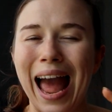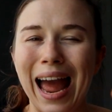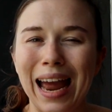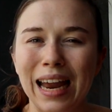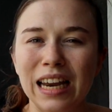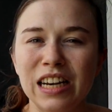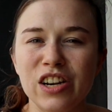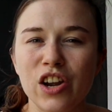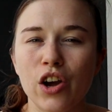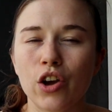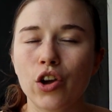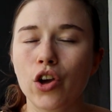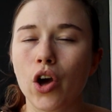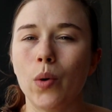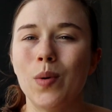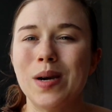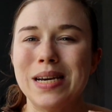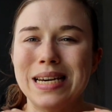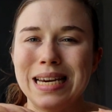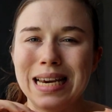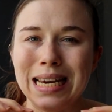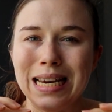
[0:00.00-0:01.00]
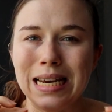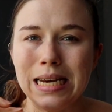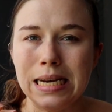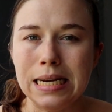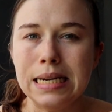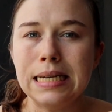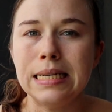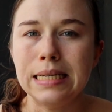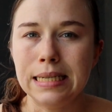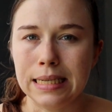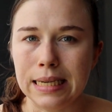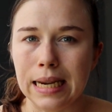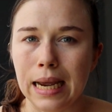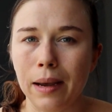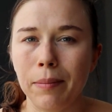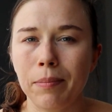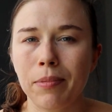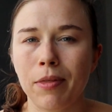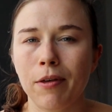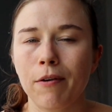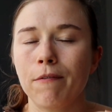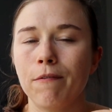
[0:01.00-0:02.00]
and going in
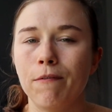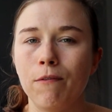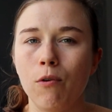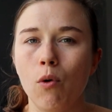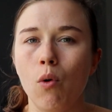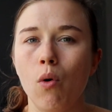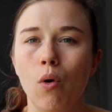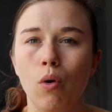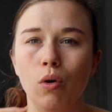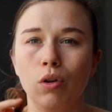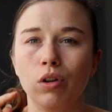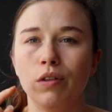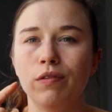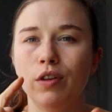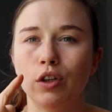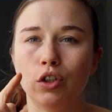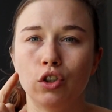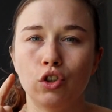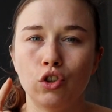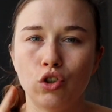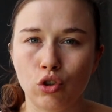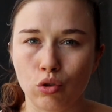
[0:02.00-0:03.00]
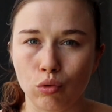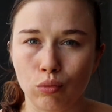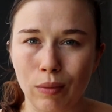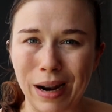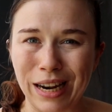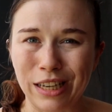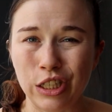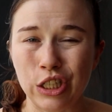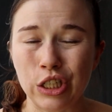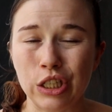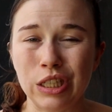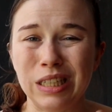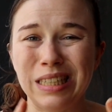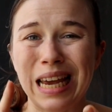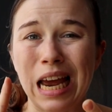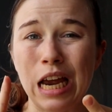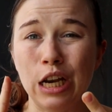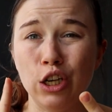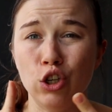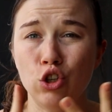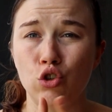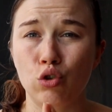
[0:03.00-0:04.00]
depth for all of the stretches
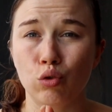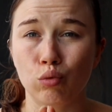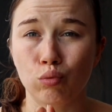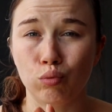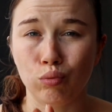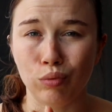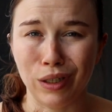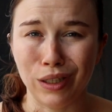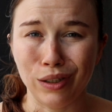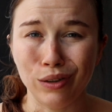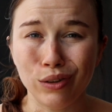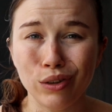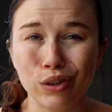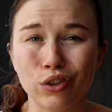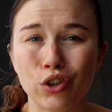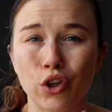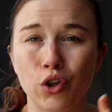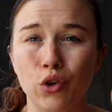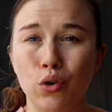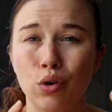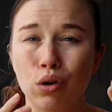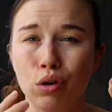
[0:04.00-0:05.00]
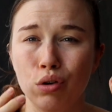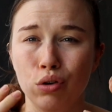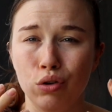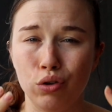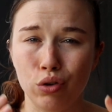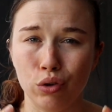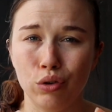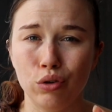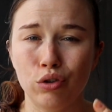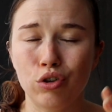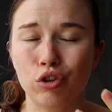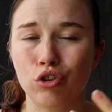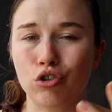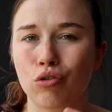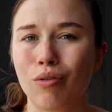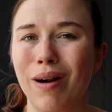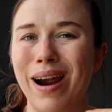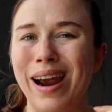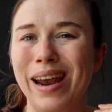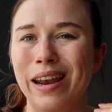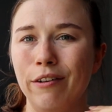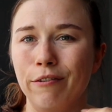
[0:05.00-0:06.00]
and drills you can do to
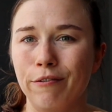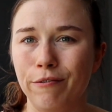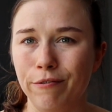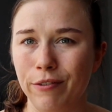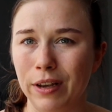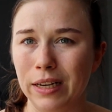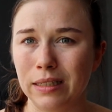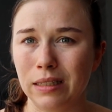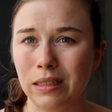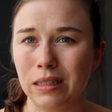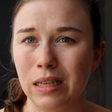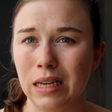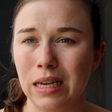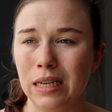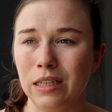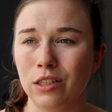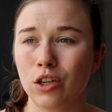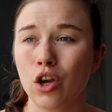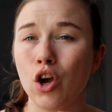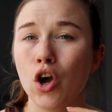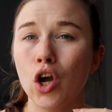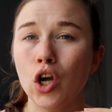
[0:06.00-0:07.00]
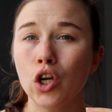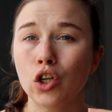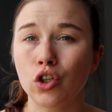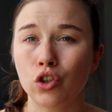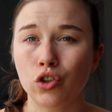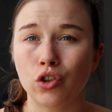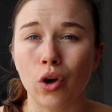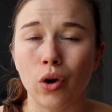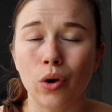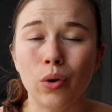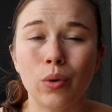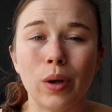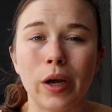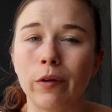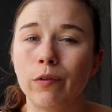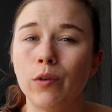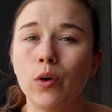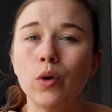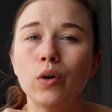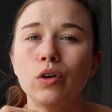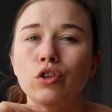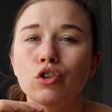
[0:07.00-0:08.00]
try and fix these. So
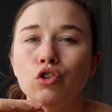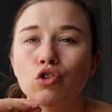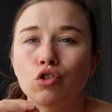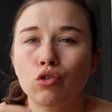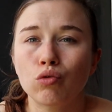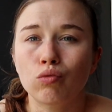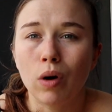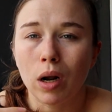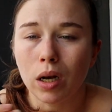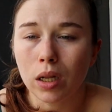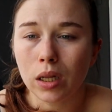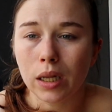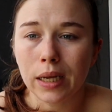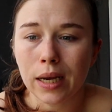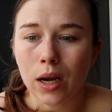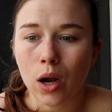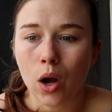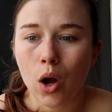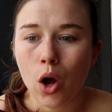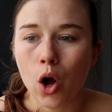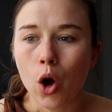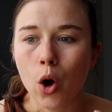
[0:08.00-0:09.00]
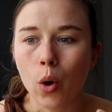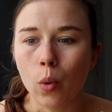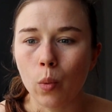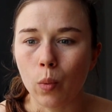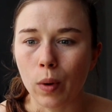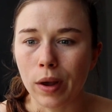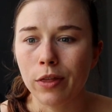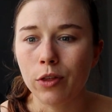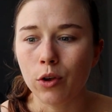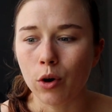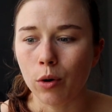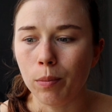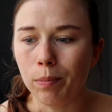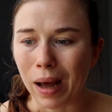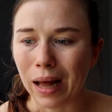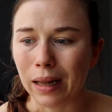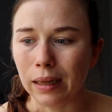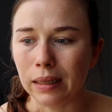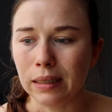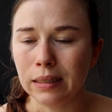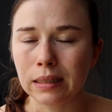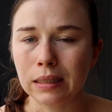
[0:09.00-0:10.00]
if you're struggling with your
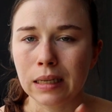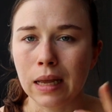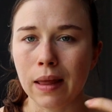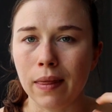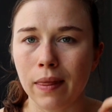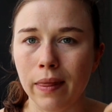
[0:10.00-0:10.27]
balance,